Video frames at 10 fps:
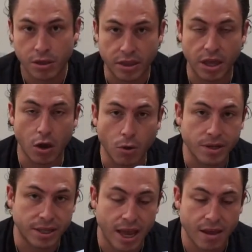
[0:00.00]
that they
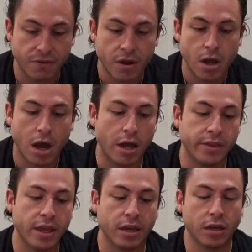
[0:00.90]
always have on
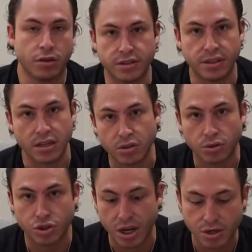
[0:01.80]
like the
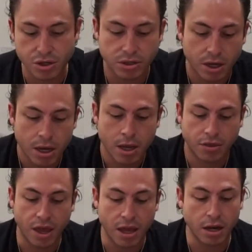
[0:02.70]
seasonal changes,
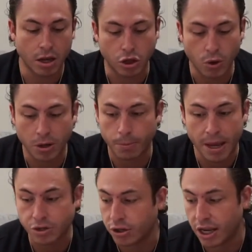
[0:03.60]
then you end up
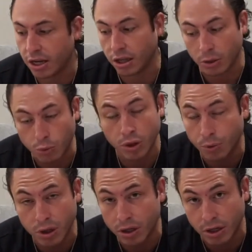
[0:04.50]
actually getting like
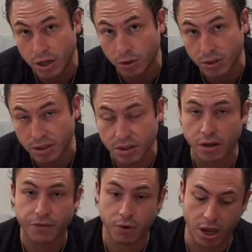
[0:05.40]
really good deals and
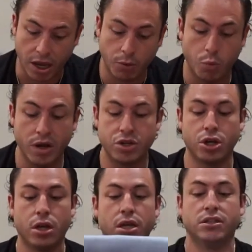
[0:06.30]
stuff, and
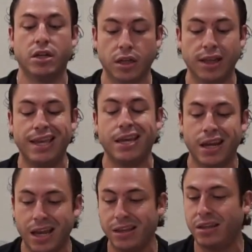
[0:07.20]
which is gonna lead
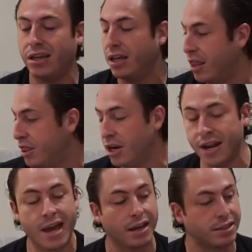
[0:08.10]
into the
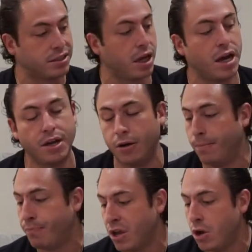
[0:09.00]
next item,
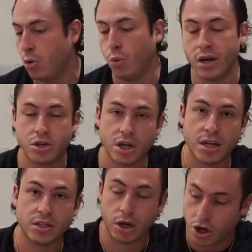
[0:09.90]
which
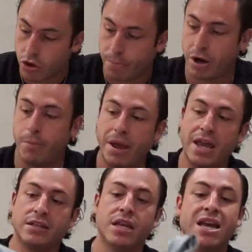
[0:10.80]
is another pair of
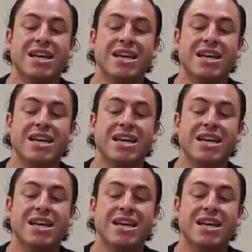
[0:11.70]
pants.